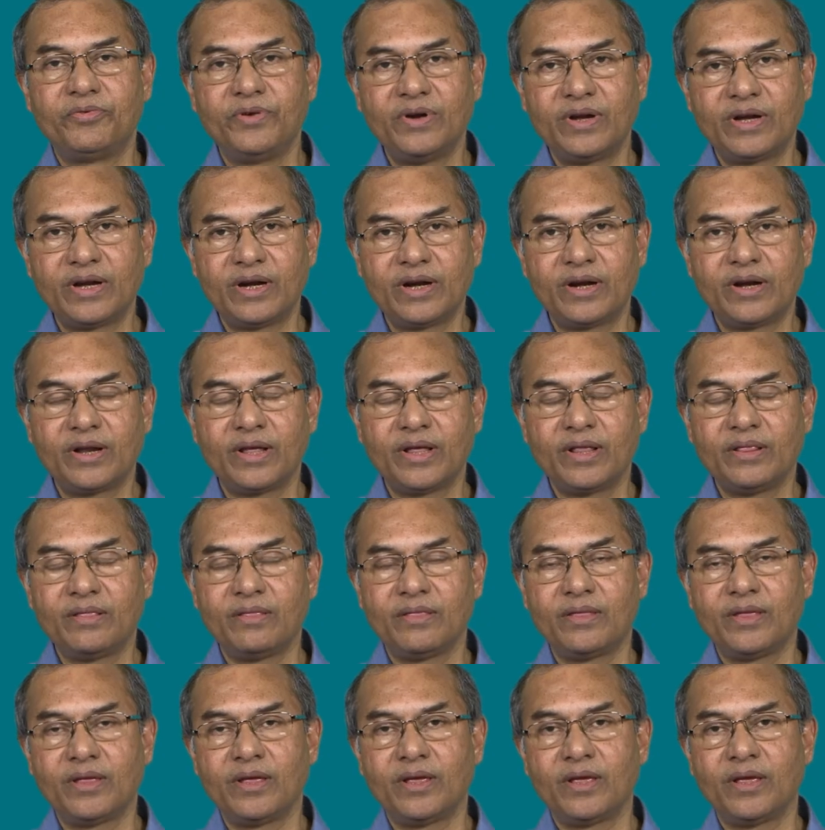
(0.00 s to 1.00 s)
fitted in
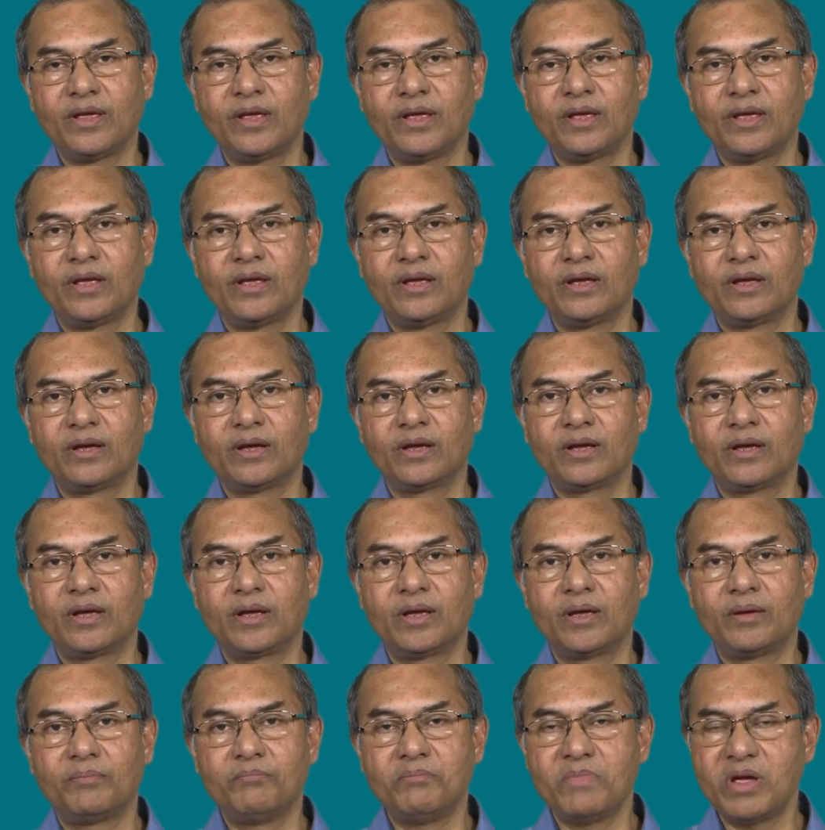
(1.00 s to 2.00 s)
the
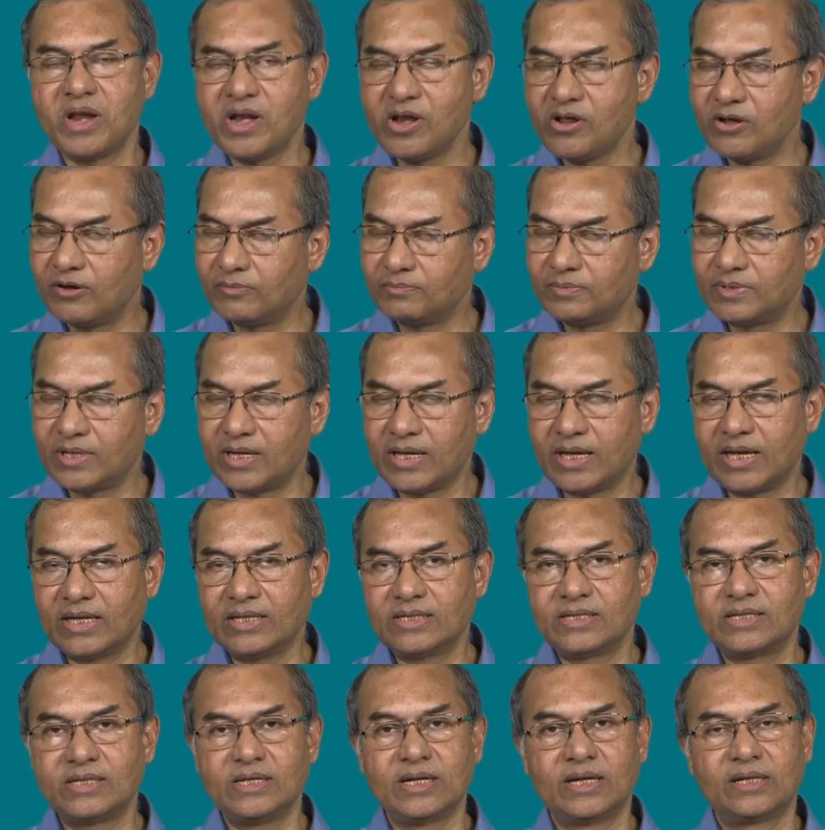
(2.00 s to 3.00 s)
uh, many of the
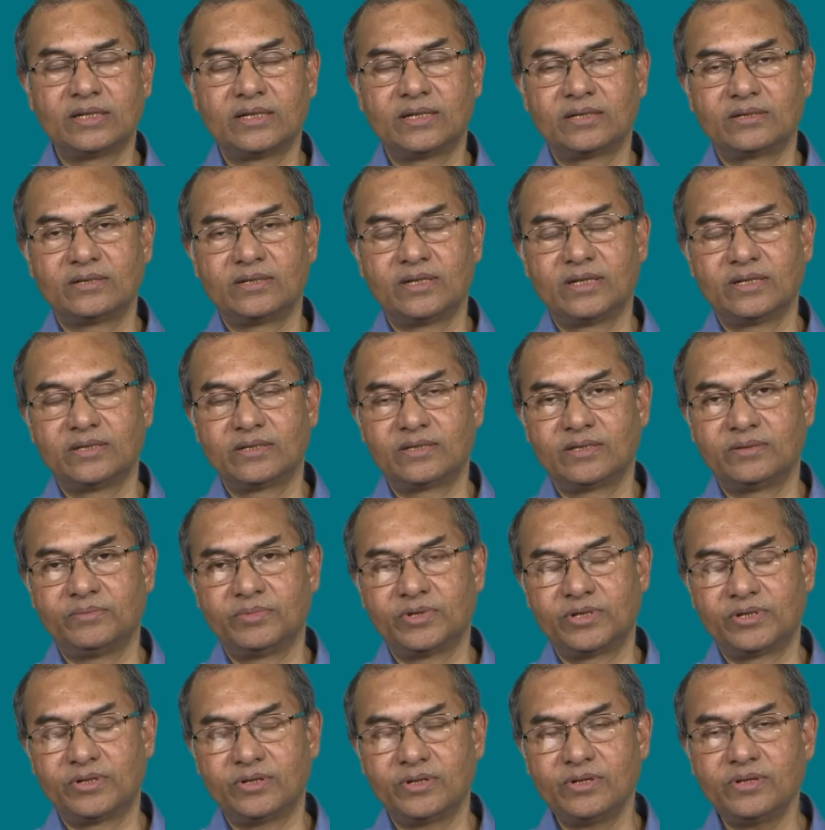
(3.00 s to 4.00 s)
NC and the CNC
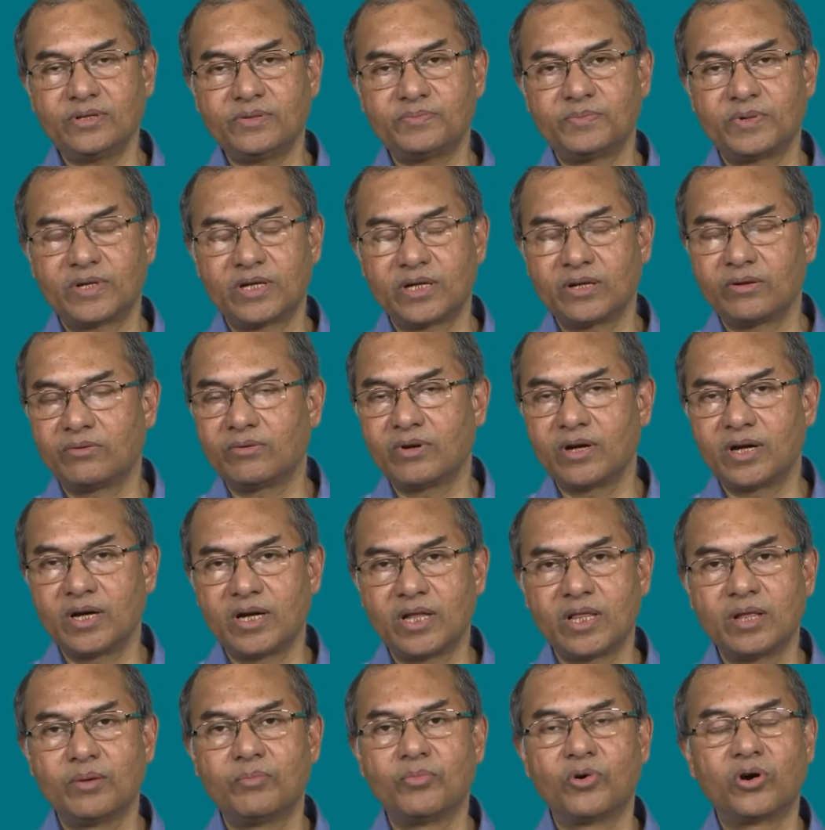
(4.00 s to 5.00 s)
machines particularly
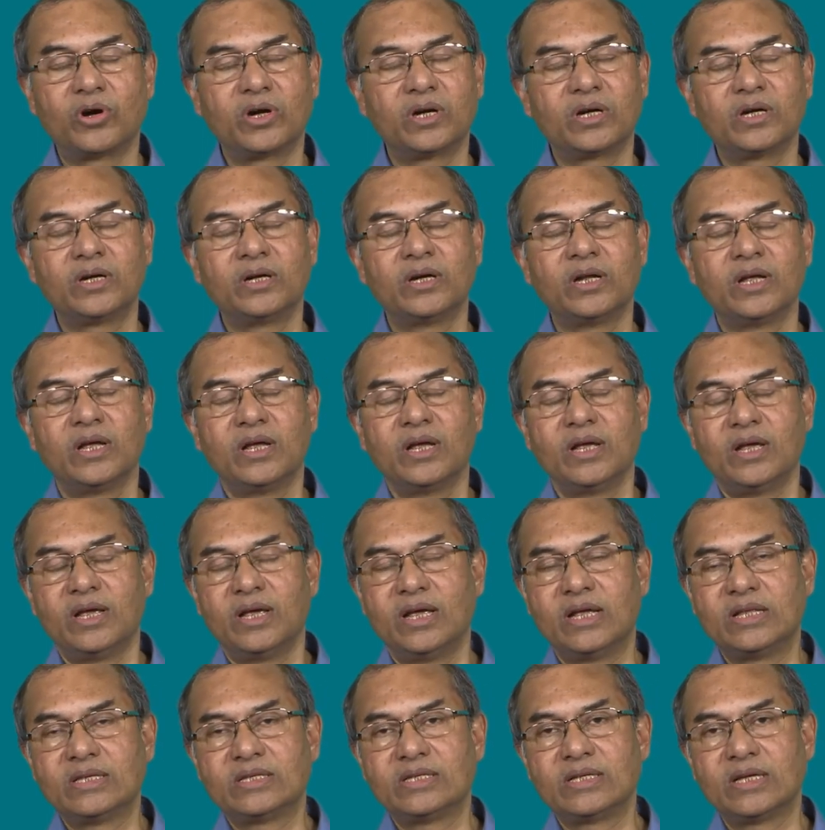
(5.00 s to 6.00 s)
the modern
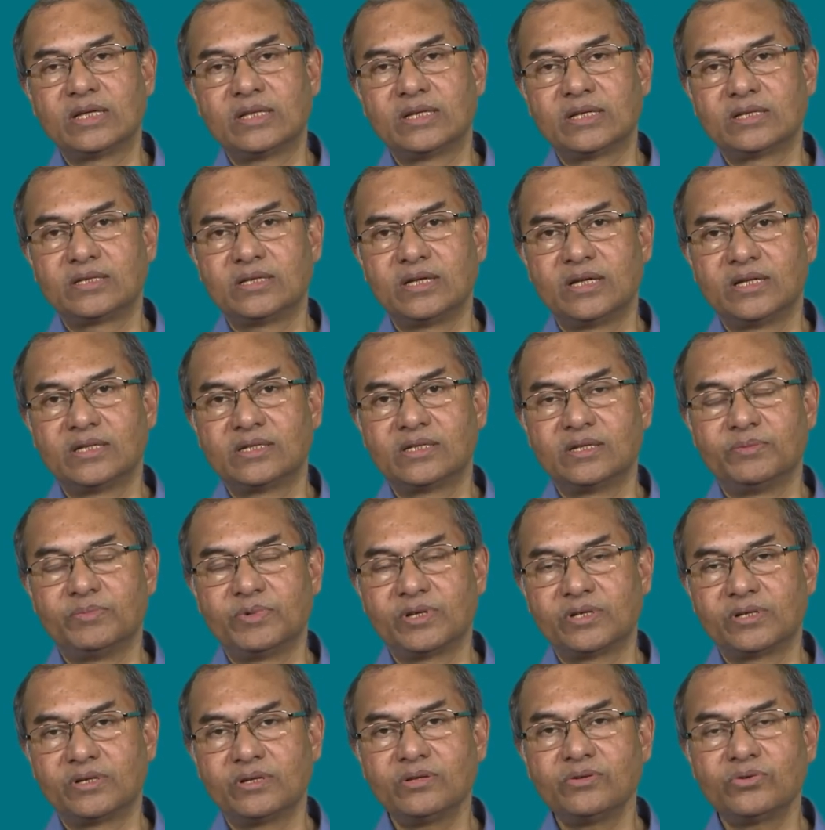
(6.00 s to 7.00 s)
NC and the CNC
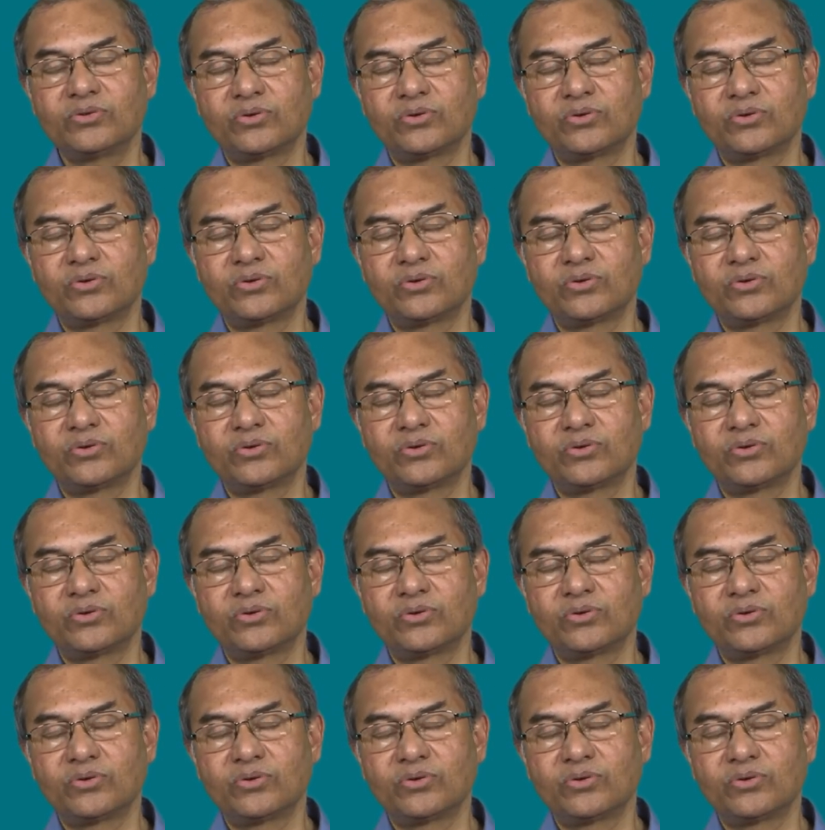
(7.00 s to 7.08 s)
machines.